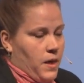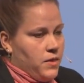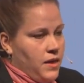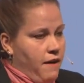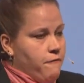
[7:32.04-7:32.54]

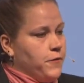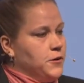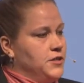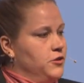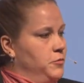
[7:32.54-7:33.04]
At
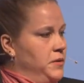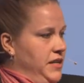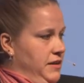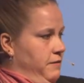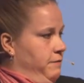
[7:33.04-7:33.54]
first, it will
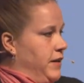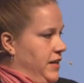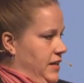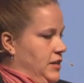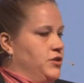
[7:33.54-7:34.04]
be fun
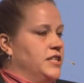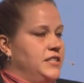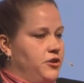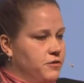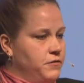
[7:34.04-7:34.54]
and
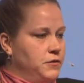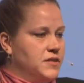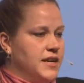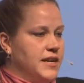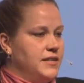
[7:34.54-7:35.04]
interesting on a few
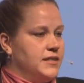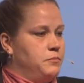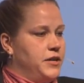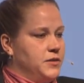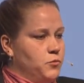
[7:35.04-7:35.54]
sites,
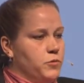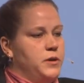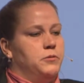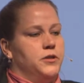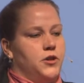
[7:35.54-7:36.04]
but as more
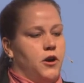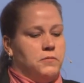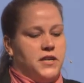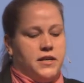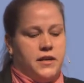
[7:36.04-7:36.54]
people
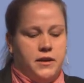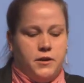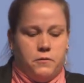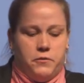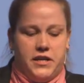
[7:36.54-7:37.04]
adopt it,
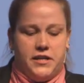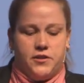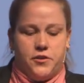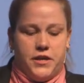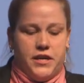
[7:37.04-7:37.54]
we need to
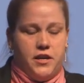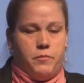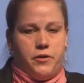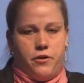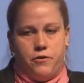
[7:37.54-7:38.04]
start thinking
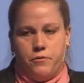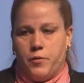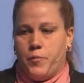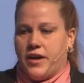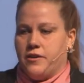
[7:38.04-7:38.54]
about our own
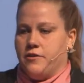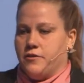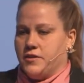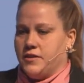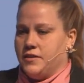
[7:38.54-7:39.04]

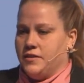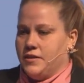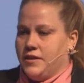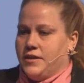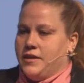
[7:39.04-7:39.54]
competitors.
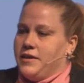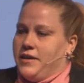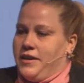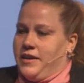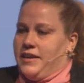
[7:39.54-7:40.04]

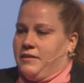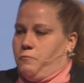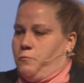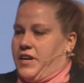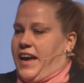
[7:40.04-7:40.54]

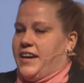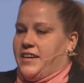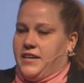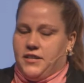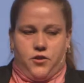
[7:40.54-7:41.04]
When a
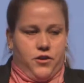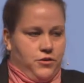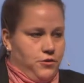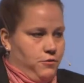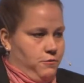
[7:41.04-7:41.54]
candidate has gone
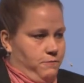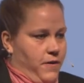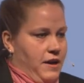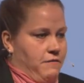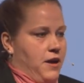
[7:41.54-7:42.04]
through
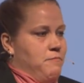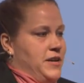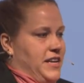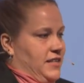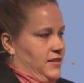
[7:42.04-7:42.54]
5
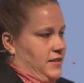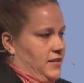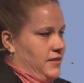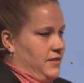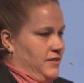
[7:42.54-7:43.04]
companies
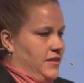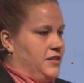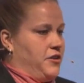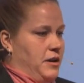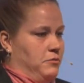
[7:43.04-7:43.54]
that
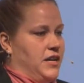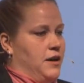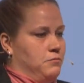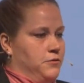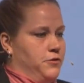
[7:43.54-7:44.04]
they're able to
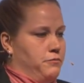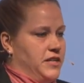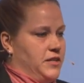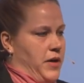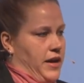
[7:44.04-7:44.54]
upload their
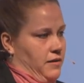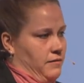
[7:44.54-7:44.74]
resume,